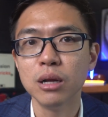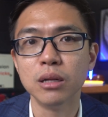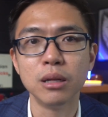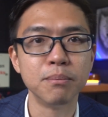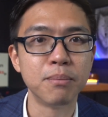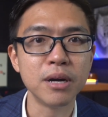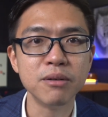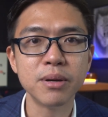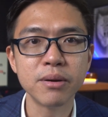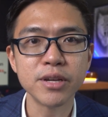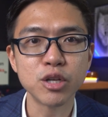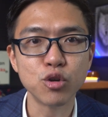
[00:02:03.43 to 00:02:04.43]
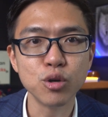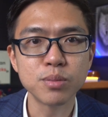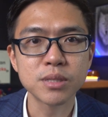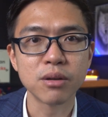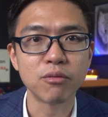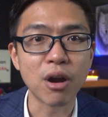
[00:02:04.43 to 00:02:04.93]
Burberry
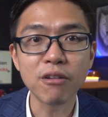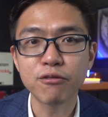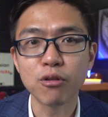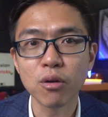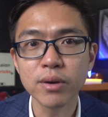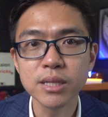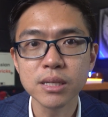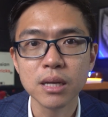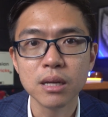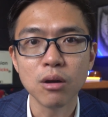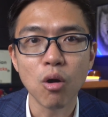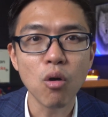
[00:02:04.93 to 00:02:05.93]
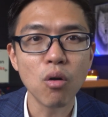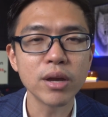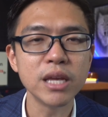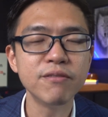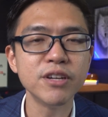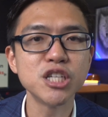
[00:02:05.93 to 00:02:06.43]
Groups, Ralph Lauren, or
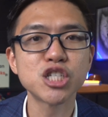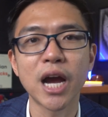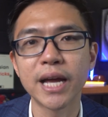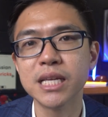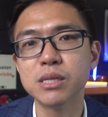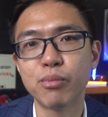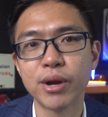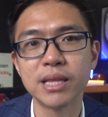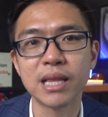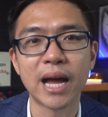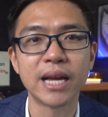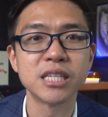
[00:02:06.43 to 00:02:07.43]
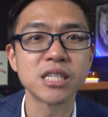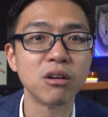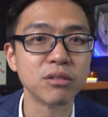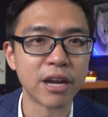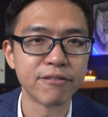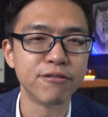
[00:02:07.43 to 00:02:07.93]
even Chinese brand like Chow Tai